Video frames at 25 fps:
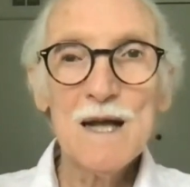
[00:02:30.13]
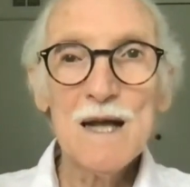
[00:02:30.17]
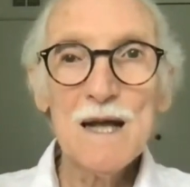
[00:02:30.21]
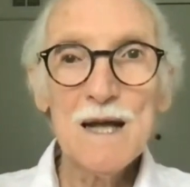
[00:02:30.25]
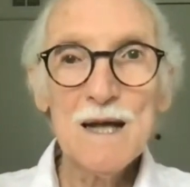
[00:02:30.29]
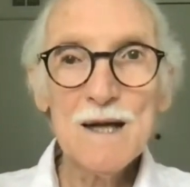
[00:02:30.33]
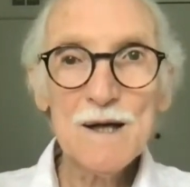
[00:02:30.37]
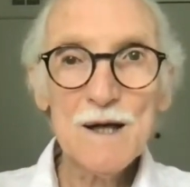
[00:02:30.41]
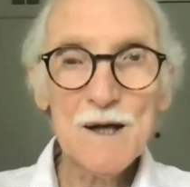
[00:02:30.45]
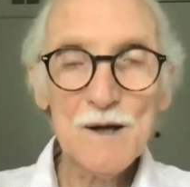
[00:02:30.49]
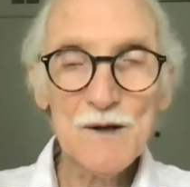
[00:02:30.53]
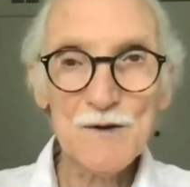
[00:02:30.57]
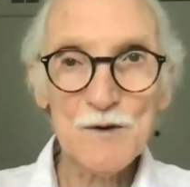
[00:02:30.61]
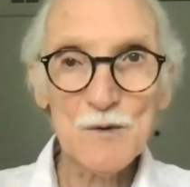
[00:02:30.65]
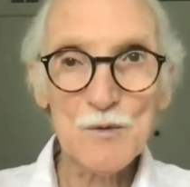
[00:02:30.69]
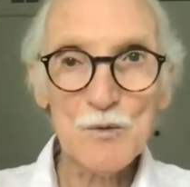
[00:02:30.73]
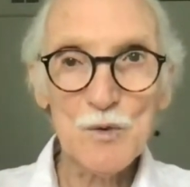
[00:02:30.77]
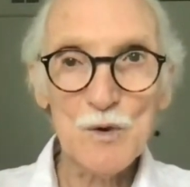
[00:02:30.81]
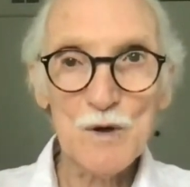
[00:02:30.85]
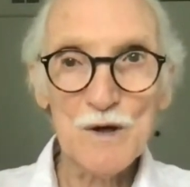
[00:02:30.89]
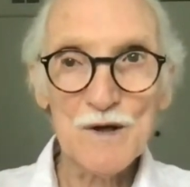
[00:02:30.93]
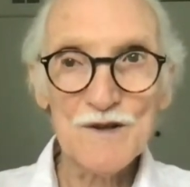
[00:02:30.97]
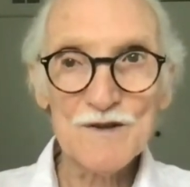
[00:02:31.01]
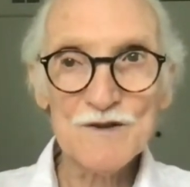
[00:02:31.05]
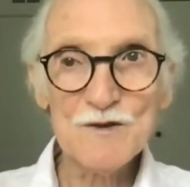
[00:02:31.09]
In other
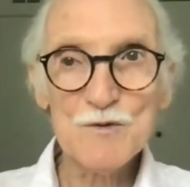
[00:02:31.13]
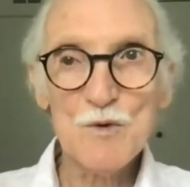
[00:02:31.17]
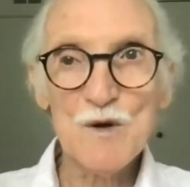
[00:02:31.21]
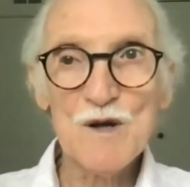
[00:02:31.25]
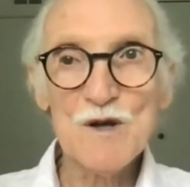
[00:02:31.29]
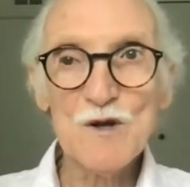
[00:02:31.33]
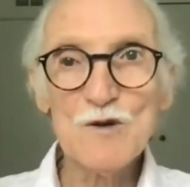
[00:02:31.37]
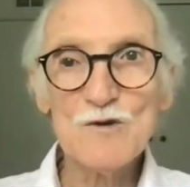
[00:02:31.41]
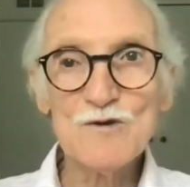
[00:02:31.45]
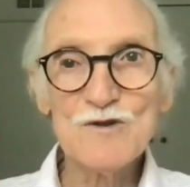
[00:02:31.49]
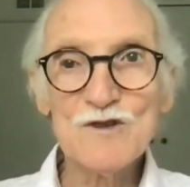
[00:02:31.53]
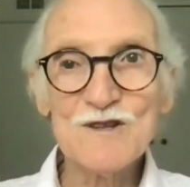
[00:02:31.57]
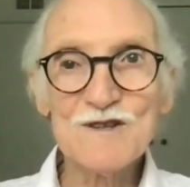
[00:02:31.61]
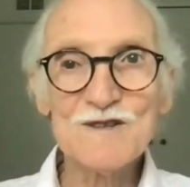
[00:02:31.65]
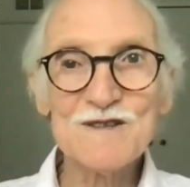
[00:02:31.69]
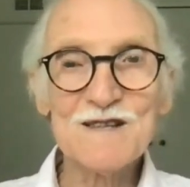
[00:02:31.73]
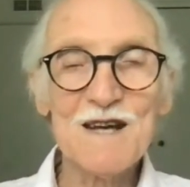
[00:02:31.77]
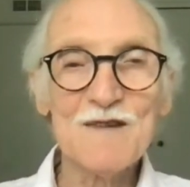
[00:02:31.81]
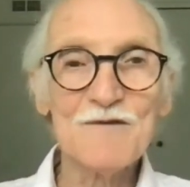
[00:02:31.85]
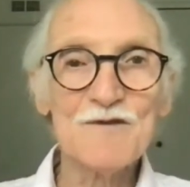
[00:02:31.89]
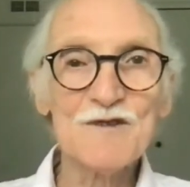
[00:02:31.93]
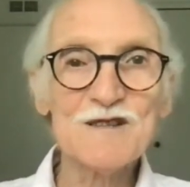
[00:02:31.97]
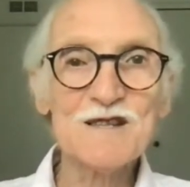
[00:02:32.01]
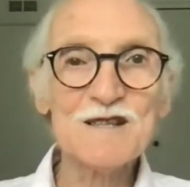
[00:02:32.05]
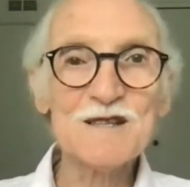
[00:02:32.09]
words, when you just
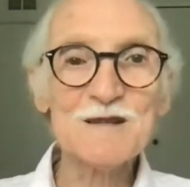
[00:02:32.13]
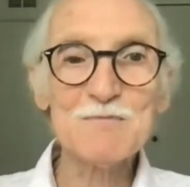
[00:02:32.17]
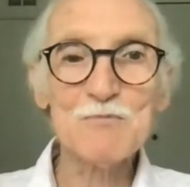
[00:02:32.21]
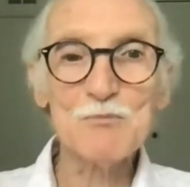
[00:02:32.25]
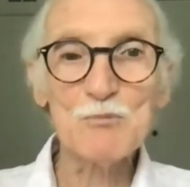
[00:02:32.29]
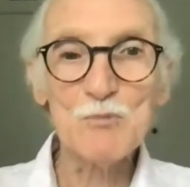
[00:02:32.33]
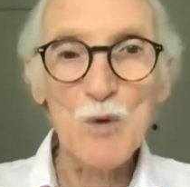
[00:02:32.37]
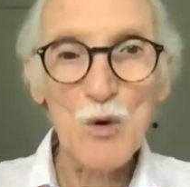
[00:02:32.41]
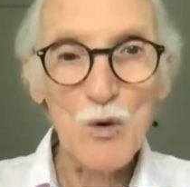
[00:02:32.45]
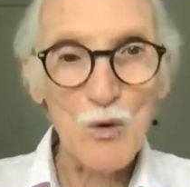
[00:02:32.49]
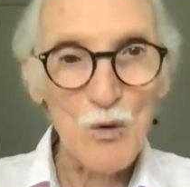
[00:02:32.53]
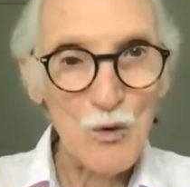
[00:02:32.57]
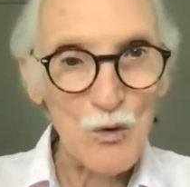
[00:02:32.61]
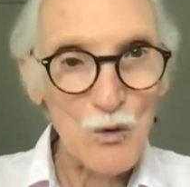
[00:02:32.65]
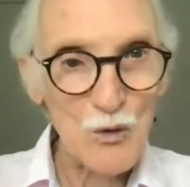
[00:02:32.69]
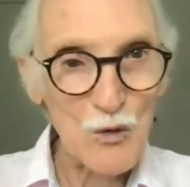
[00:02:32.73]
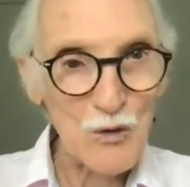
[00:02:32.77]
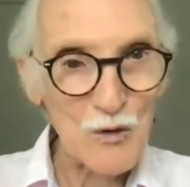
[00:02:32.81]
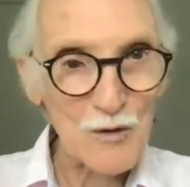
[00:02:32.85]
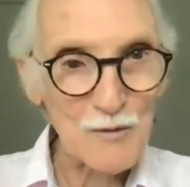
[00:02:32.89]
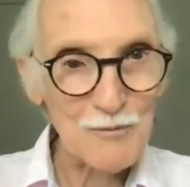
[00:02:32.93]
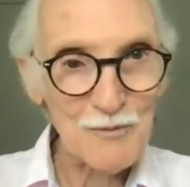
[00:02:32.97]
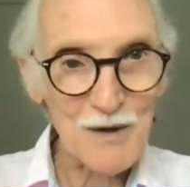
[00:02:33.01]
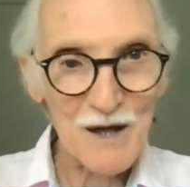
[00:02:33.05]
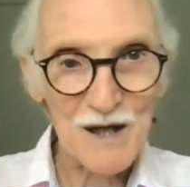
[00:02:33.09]
have a
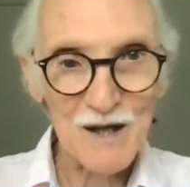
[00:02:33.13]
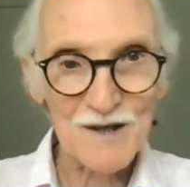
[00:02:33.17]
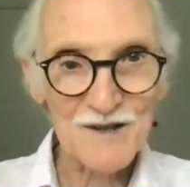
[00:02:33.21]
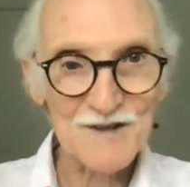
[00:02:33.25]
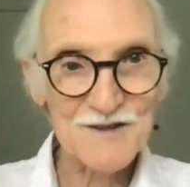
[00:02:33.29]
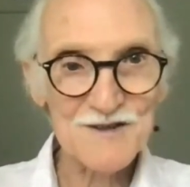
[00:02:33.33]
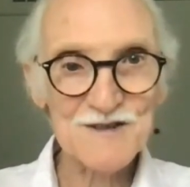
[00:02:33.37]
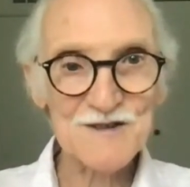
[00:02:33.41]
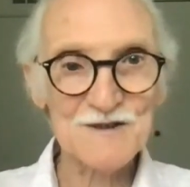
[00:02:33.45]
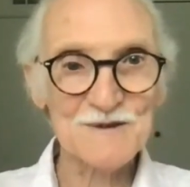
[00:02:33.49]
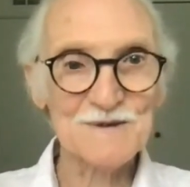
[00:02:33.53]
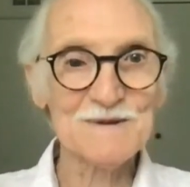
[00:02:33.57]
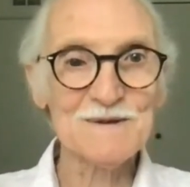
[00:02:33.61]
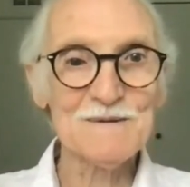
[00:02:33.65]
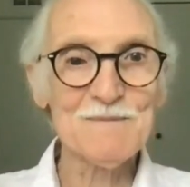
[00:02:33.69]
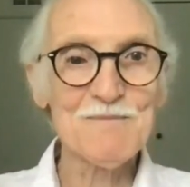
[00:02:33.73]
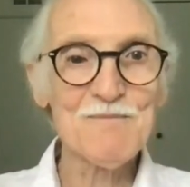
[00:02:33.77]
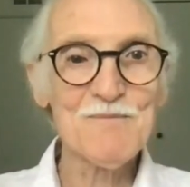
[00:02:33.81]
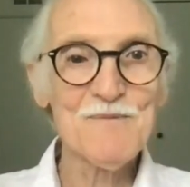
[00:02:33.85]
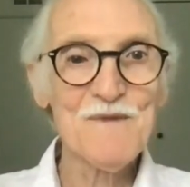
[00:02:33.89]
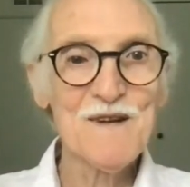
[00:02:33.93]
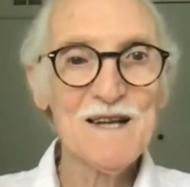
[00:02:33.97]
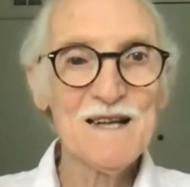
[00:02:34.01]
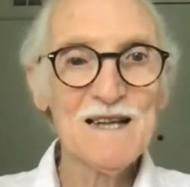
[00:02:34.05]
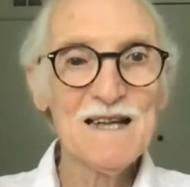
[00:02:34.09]
small parcel
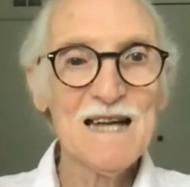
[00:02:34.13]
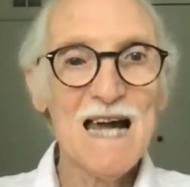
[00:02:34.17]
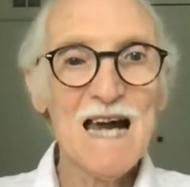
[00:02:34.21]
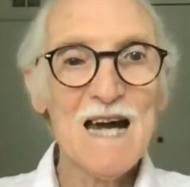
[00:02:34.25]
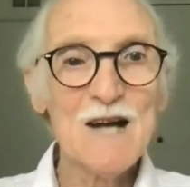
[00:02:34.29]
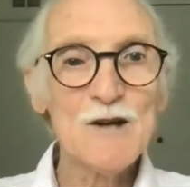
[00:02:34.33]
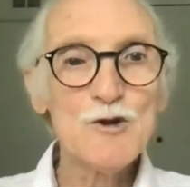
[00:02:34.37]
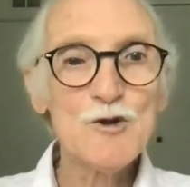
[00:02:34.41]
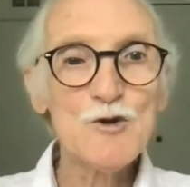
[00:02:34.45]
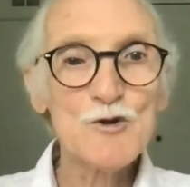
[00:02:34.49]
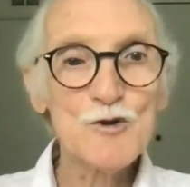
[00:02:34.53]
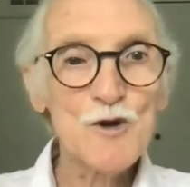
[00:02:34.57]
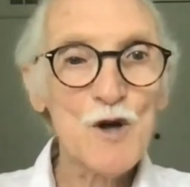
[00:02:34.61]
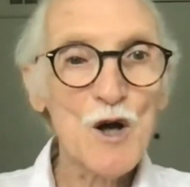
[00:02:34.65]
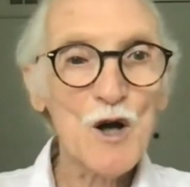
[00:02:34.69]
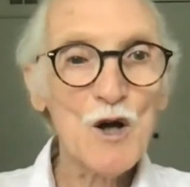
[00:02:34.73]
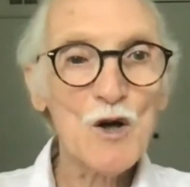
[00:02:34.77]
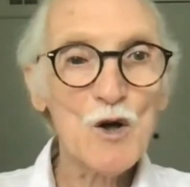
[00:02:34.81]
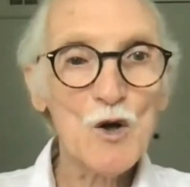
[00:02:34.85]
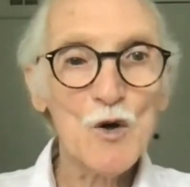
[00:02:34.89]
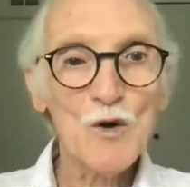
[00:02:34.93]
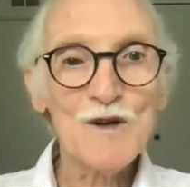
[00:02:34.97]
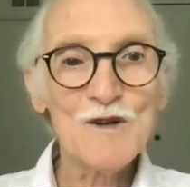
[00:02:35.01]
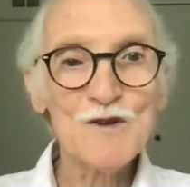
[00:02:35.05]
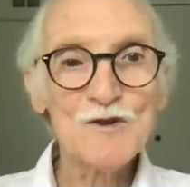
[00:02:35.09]
and you're
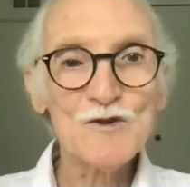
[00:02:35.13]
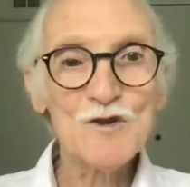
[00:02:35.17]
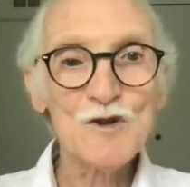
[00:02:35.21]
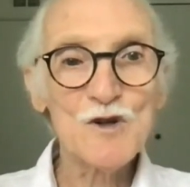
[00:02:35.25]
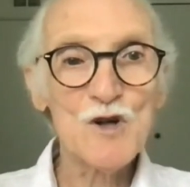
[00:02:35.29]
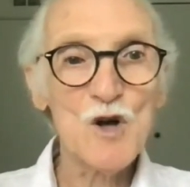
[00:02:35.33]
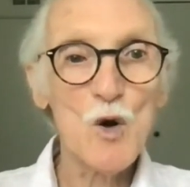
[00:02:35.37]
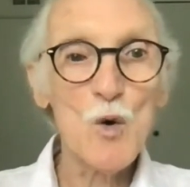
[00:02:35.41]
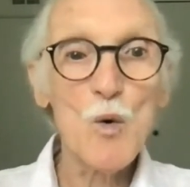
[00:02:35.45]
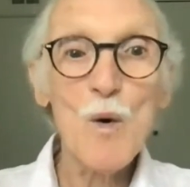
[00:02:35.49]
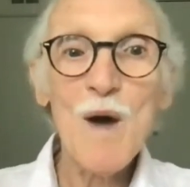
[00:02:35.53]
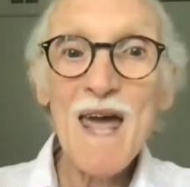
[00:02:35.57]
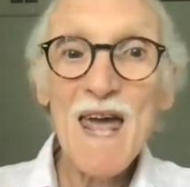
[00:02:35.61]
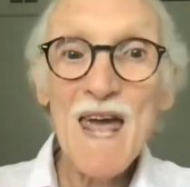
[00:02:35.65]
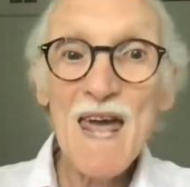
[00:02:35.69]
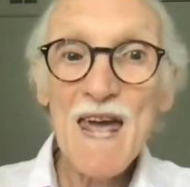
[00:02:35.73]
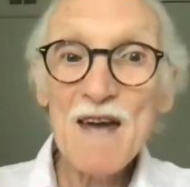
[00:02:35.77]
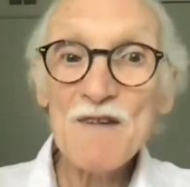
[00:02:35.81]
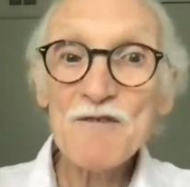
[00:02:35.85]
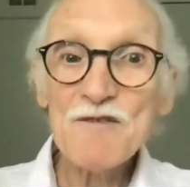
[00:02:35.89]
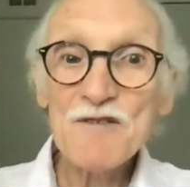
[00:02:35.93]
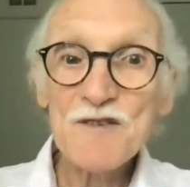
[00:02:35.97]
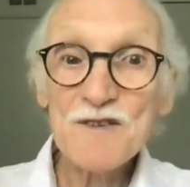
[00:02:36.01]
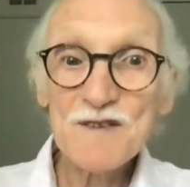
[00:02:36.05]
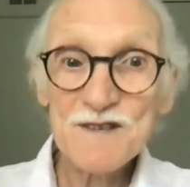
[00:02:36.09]
not going to go
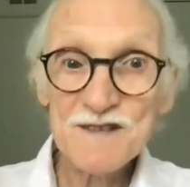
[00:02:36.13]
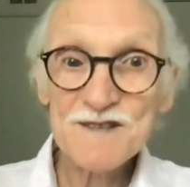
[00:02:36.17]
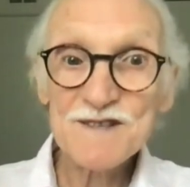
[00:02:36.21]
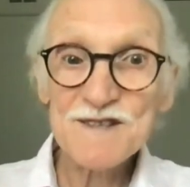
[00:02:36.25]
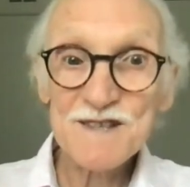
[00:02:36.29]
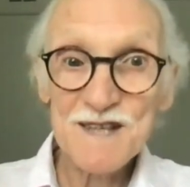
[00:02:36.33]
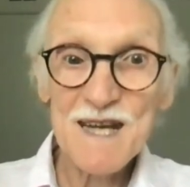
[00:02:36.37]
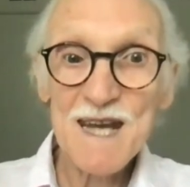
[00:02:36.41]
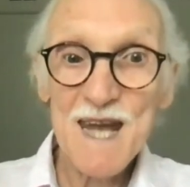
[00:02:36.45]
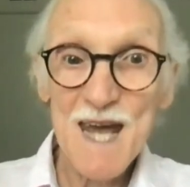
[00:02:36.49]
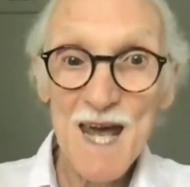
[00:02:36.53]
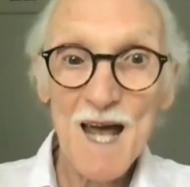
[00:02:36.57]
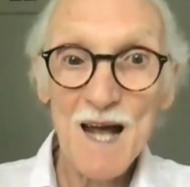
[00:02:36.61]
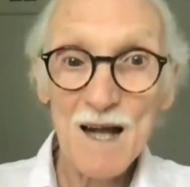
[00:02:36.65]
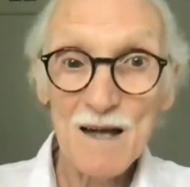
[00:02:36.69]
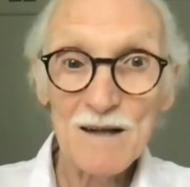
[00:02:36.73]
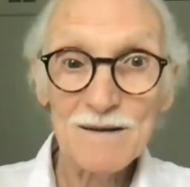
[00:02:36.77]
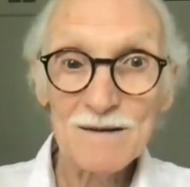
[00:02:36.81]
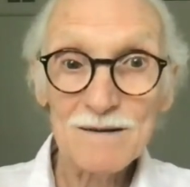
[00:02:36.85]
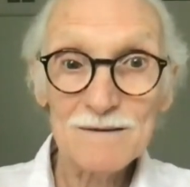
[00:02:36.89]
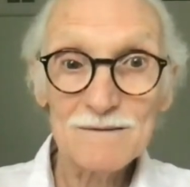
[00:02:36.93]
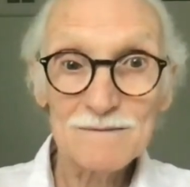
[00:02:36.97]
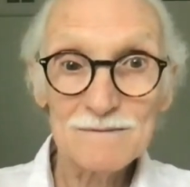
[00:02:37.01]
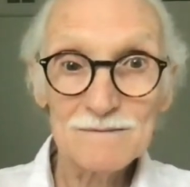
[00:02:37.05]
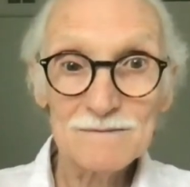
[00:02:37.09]

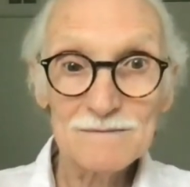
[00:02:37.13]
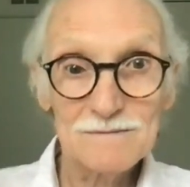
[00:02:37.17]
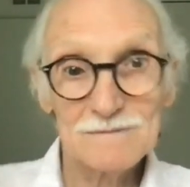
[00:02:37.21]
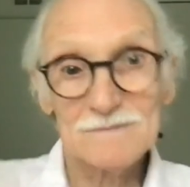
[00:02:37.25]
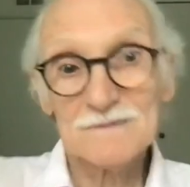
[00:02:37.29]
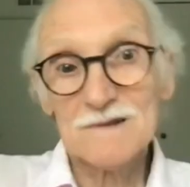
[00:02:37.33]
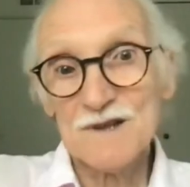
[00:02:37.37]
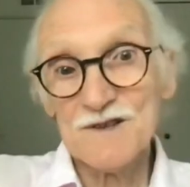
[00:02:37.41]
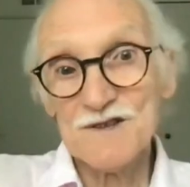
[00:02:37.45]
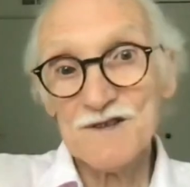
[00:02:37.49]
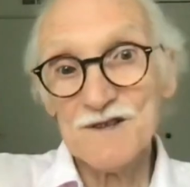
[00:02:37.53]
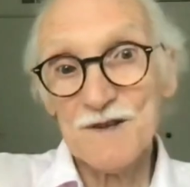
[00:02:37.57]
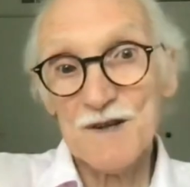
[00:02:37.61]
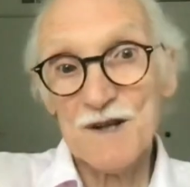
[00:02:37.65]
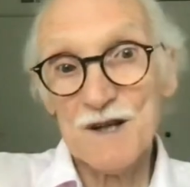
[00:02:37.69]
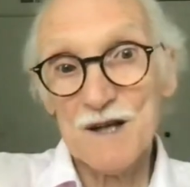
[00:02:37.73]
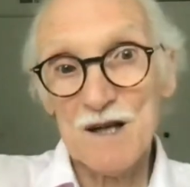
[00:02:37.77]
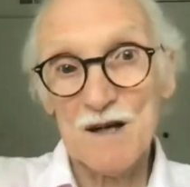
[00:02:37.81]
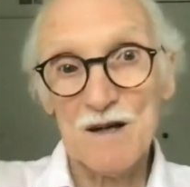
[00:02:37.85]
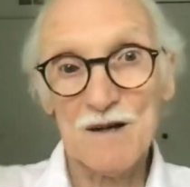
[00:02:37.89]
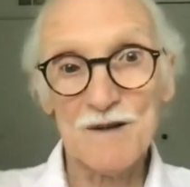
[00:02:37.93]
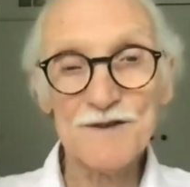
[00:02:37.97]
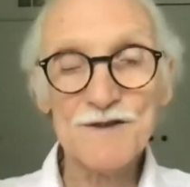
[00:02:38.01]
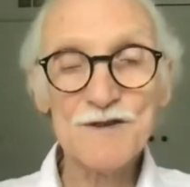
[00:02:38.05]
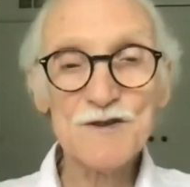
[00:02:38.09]
FCL because of the
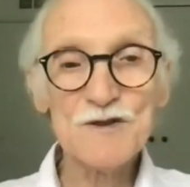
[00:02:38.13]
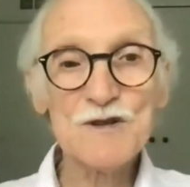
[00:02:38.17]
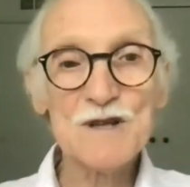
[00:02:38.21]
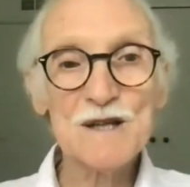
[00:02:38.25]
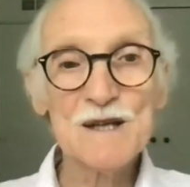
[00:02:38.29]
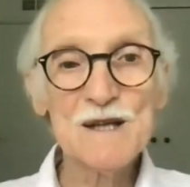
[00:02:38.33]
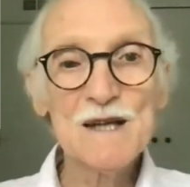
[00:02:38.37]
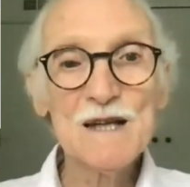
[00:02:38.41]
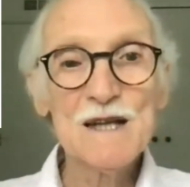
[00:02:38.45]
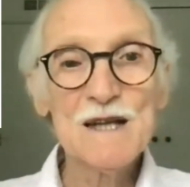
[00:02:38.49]
cost,